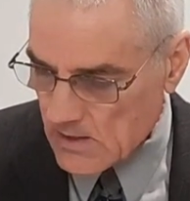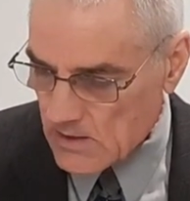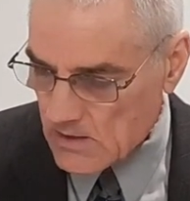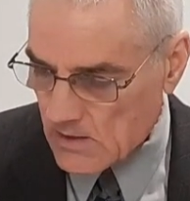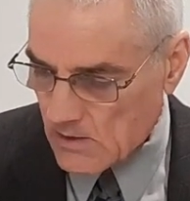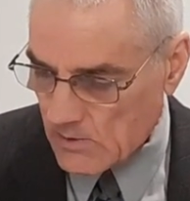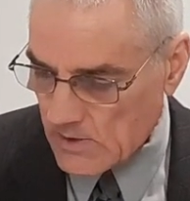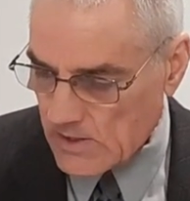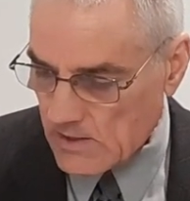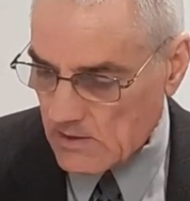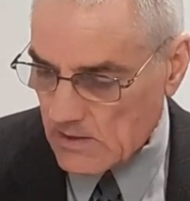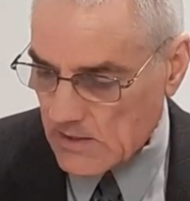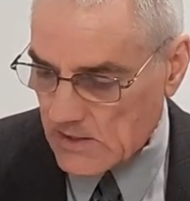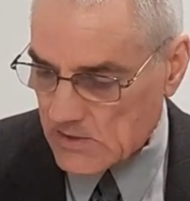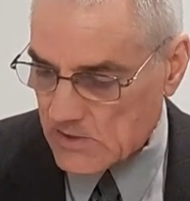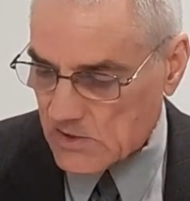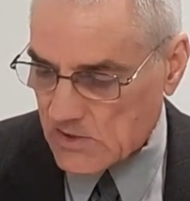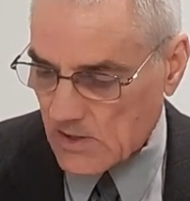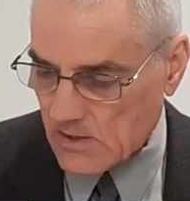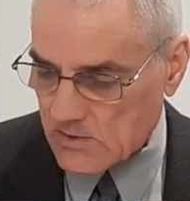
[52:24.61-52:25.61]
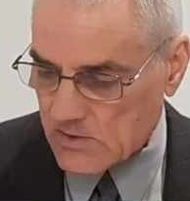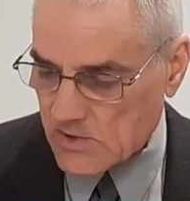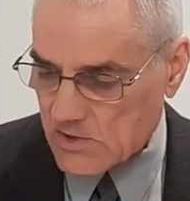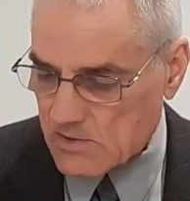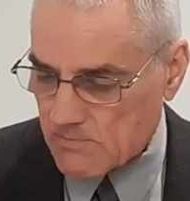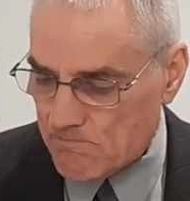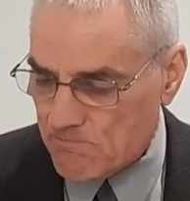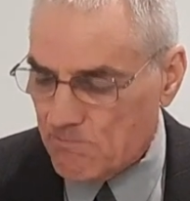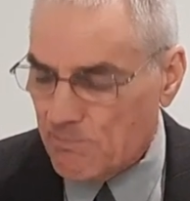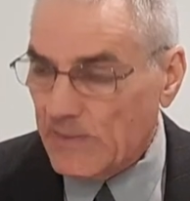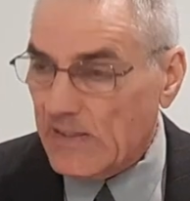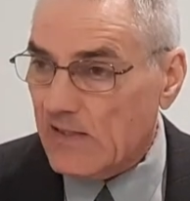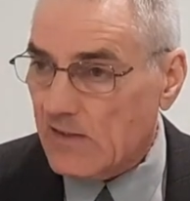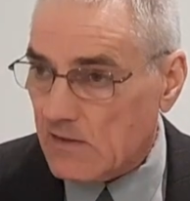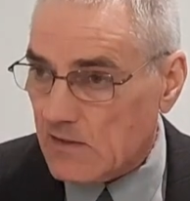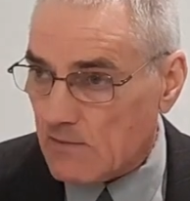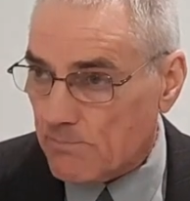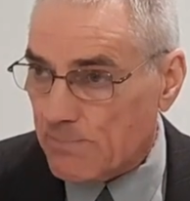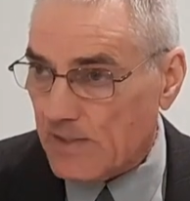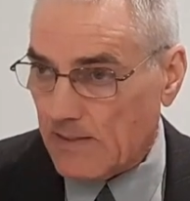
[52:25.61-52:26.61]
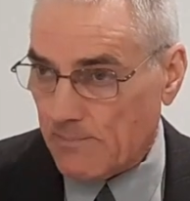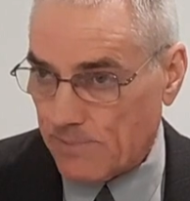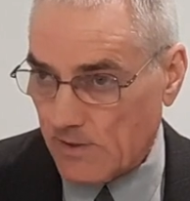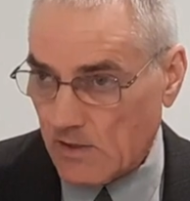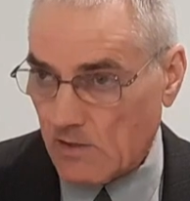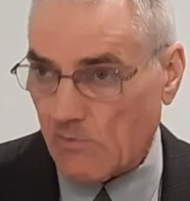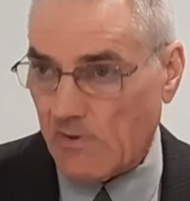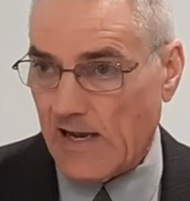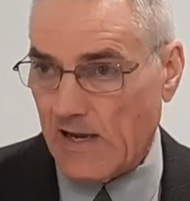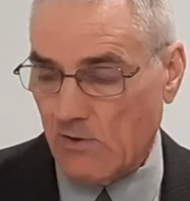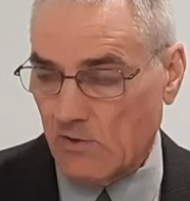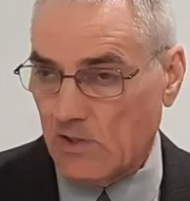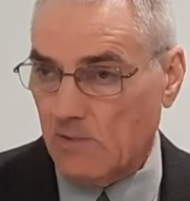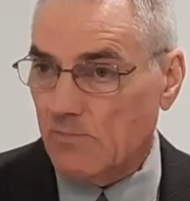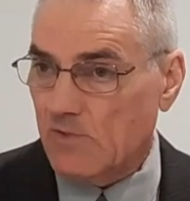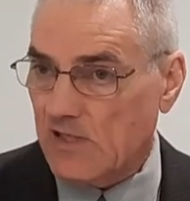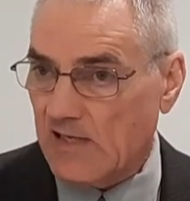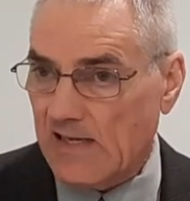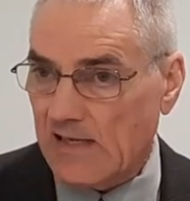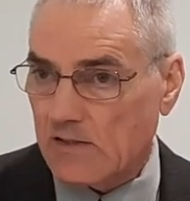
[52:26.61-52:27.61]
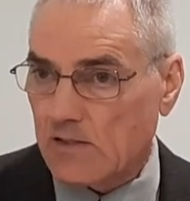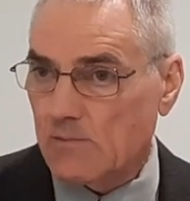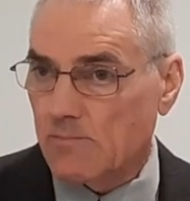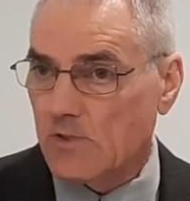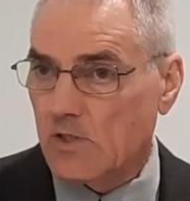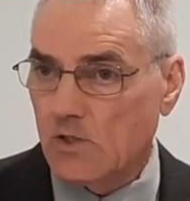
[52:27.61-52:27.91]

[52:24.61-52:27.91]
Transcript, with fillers: you know, he, he starts to beat the people around him to get them